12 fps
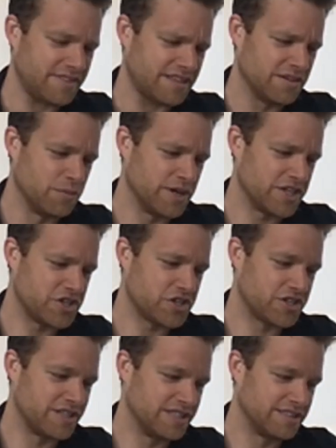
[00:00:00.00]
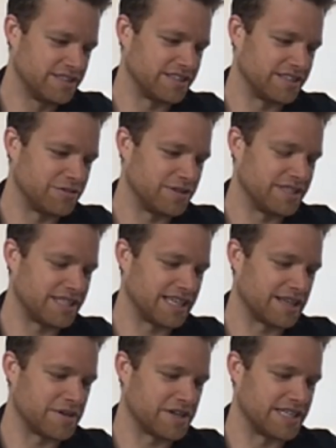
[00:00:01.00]
which you can really think
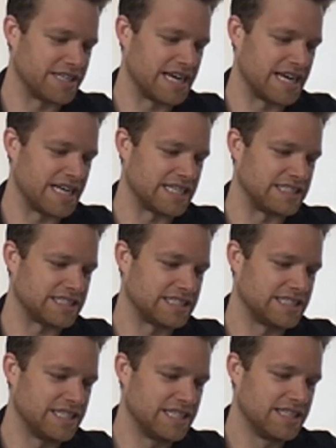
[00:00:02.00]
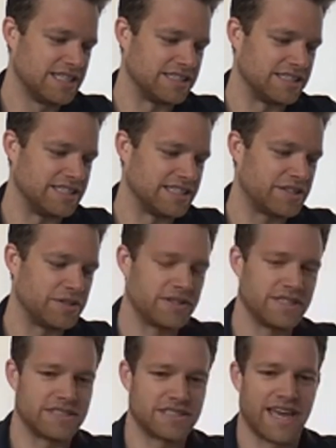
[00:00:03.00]
about it as leading to
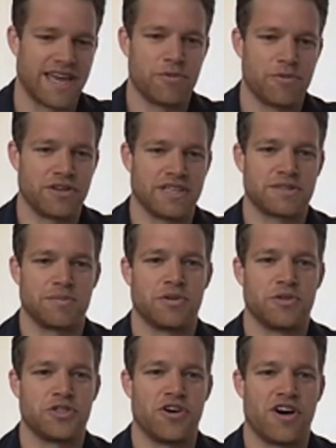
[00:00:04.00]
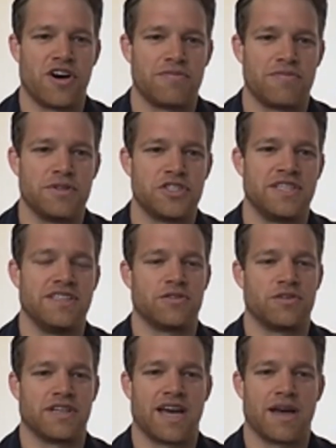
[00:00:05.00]
this Cambrian explosion of machine
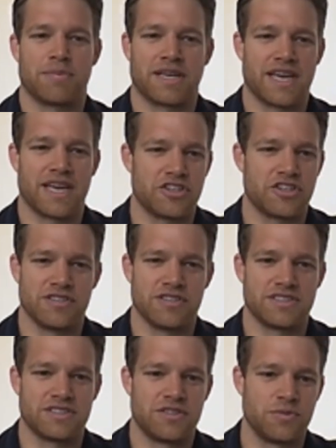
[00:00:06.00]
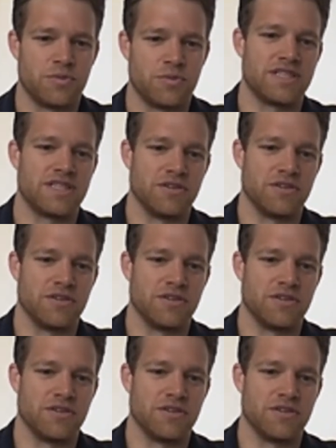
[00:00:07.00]
learning applications within